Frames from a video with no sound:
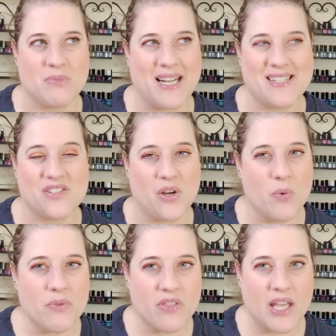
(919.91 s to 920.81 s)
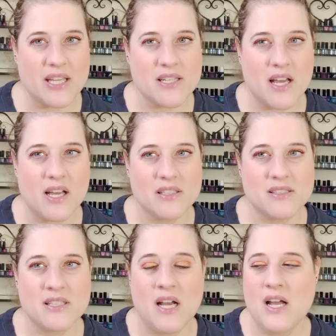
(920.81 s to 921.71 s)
but I don't think it does.